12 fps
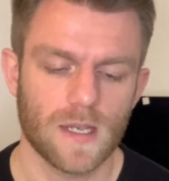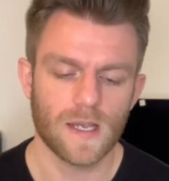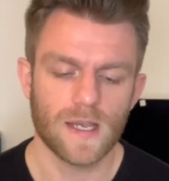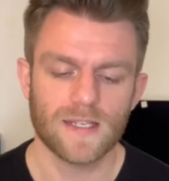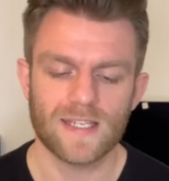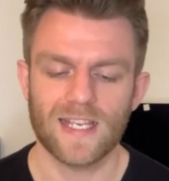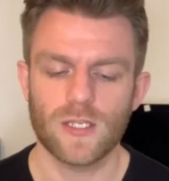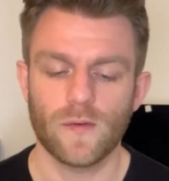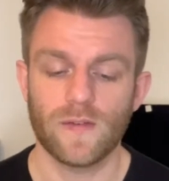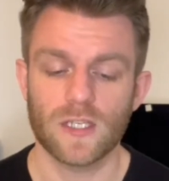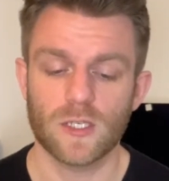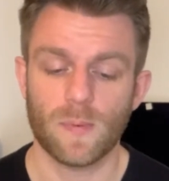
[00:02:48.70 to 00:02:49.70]
Said to have
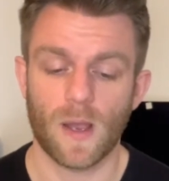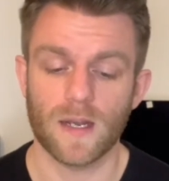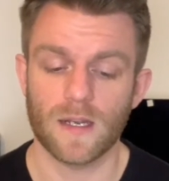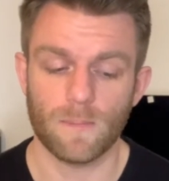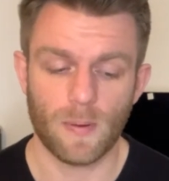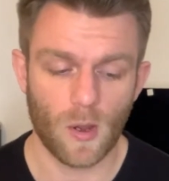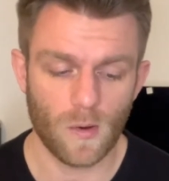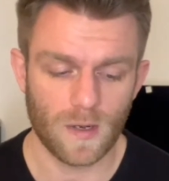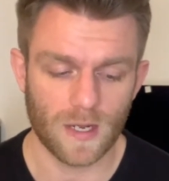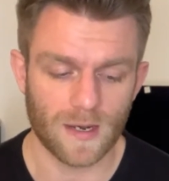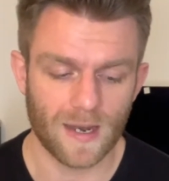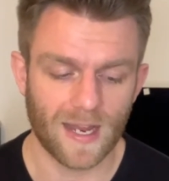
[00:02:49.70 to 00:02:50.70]
inspired
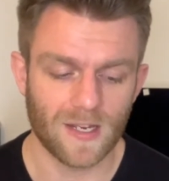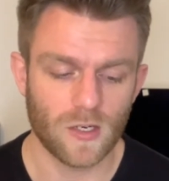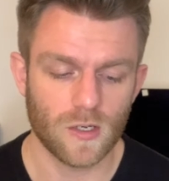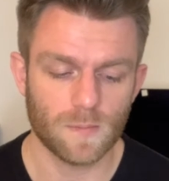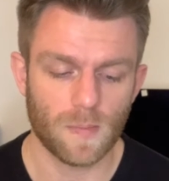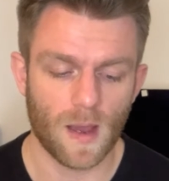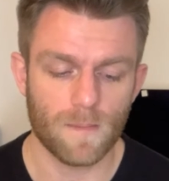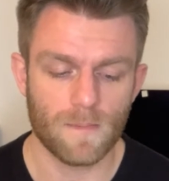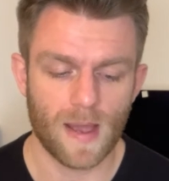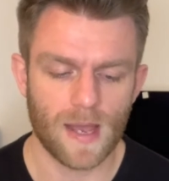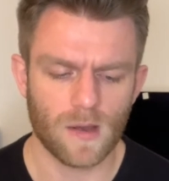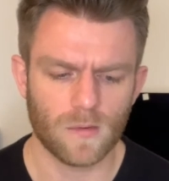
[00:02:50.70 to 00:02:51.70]
Napoleon and used by
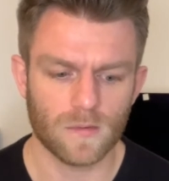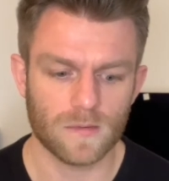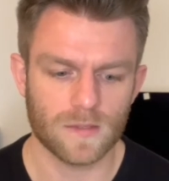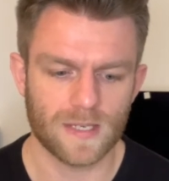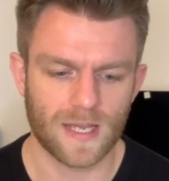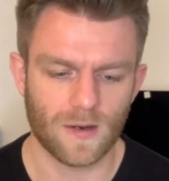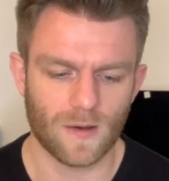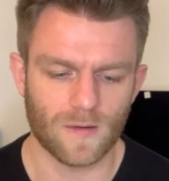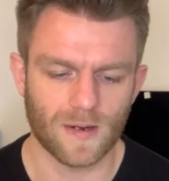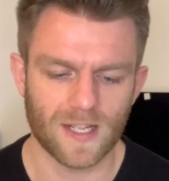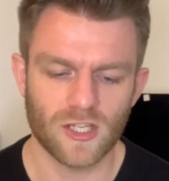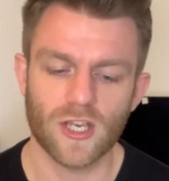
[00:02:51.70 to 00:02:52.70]
Mao
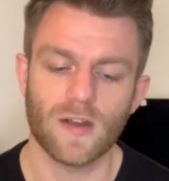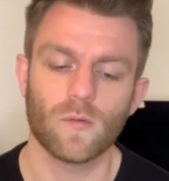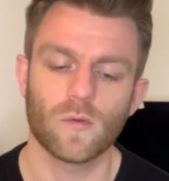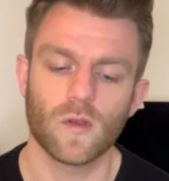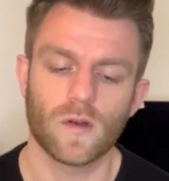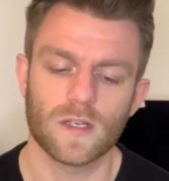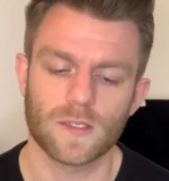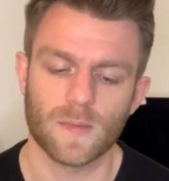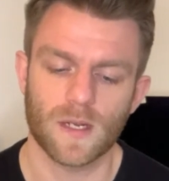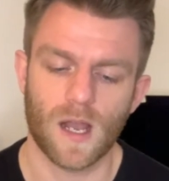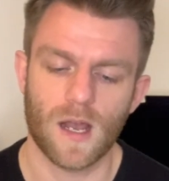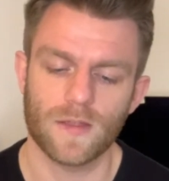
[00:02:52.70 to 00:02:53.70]
Zedong and General Douglas
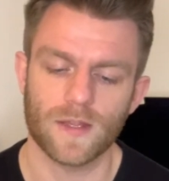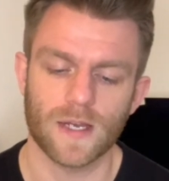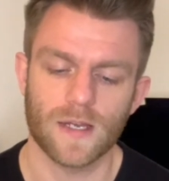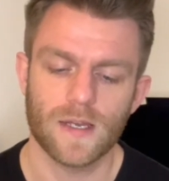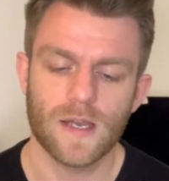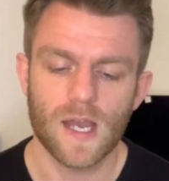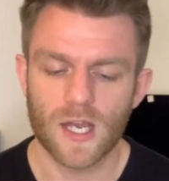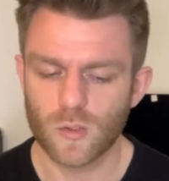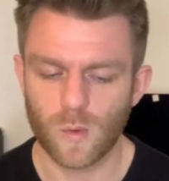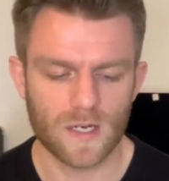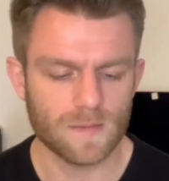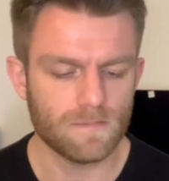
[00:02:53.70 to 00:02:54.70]
MacArthur, as
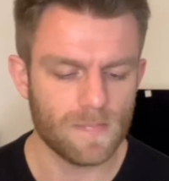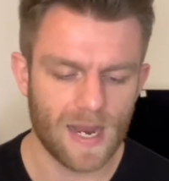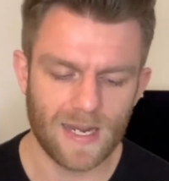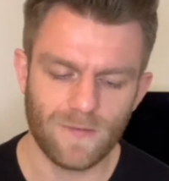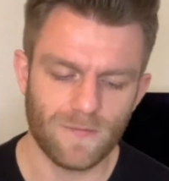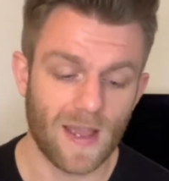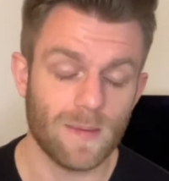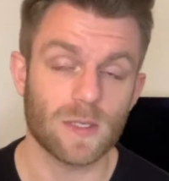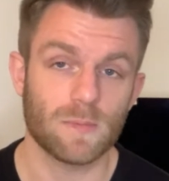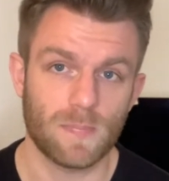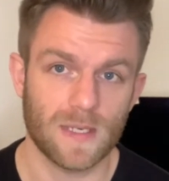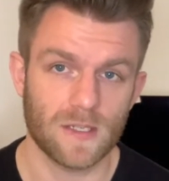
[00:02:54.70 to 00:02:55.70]
well as many famous
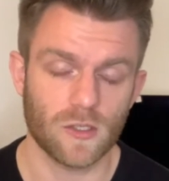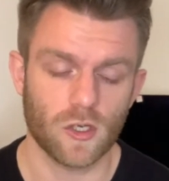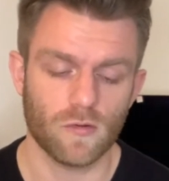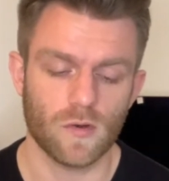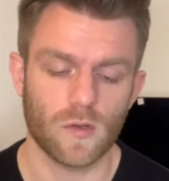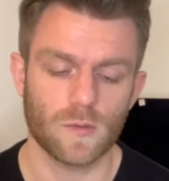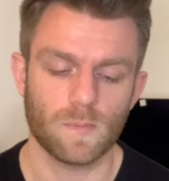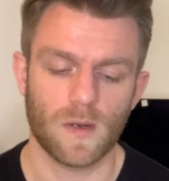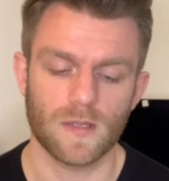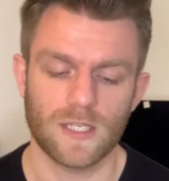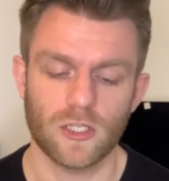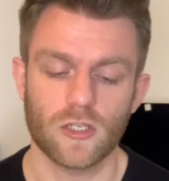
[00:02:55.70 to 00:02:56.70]
business gurus,
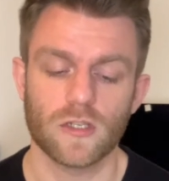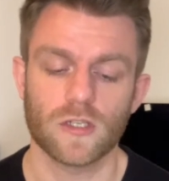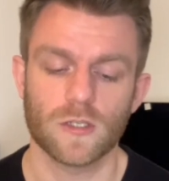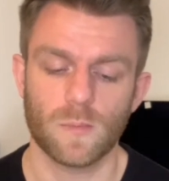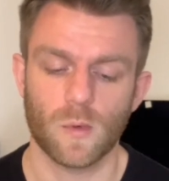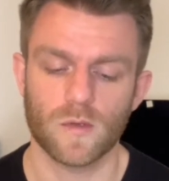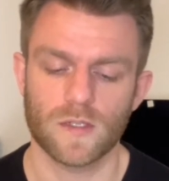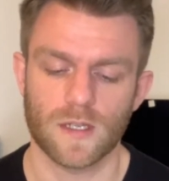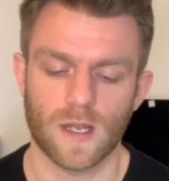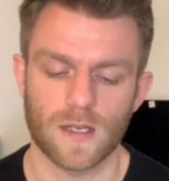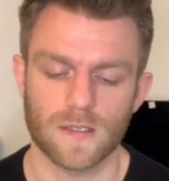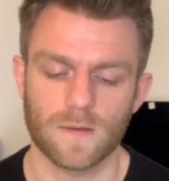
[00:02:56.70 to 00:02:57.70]
politicians and sports
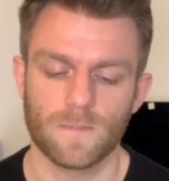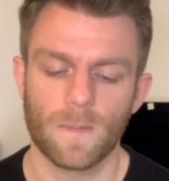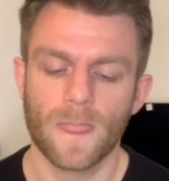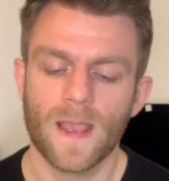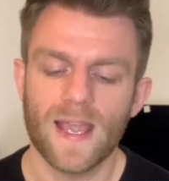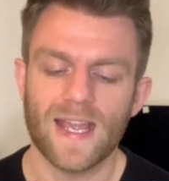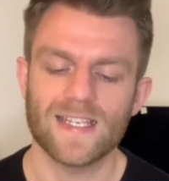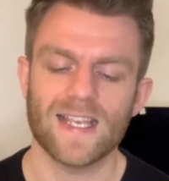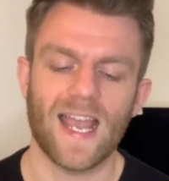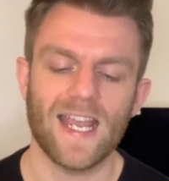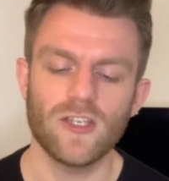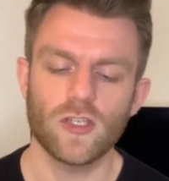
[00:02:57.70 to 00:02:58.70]
stars. Its
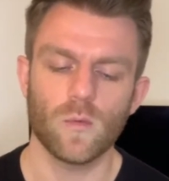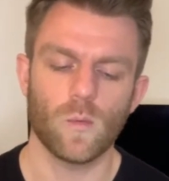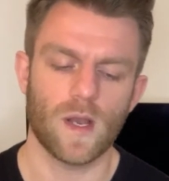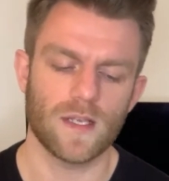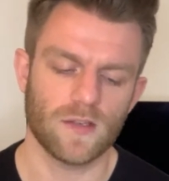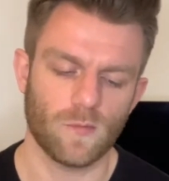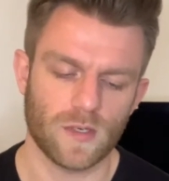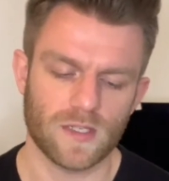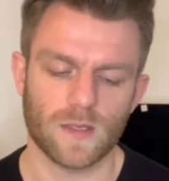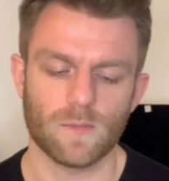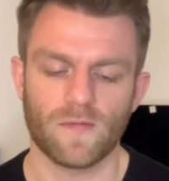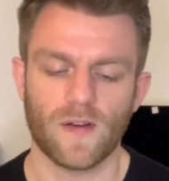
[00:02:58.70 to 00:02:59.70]
ancient words of
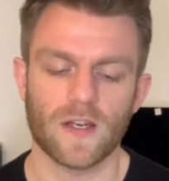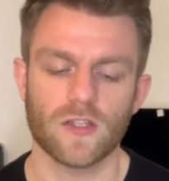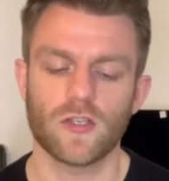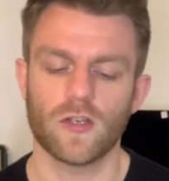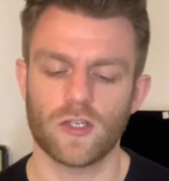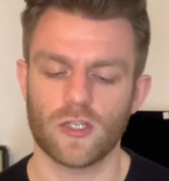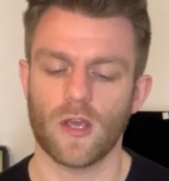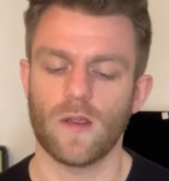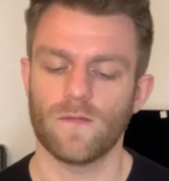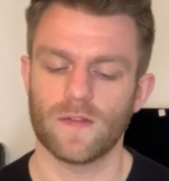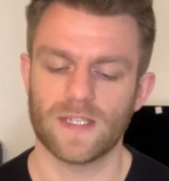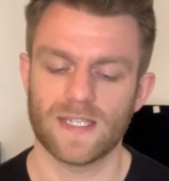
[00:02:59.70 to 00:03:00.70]
wisdom provide a
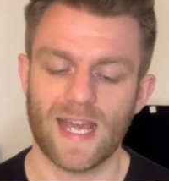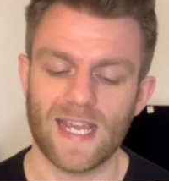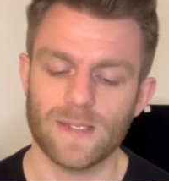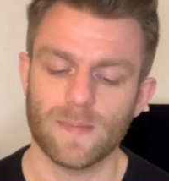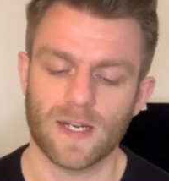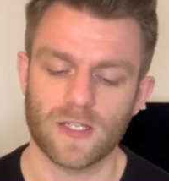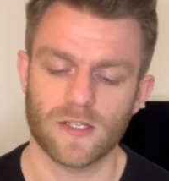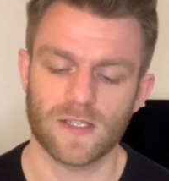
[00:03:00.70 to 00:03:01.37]
touchstone for today's managers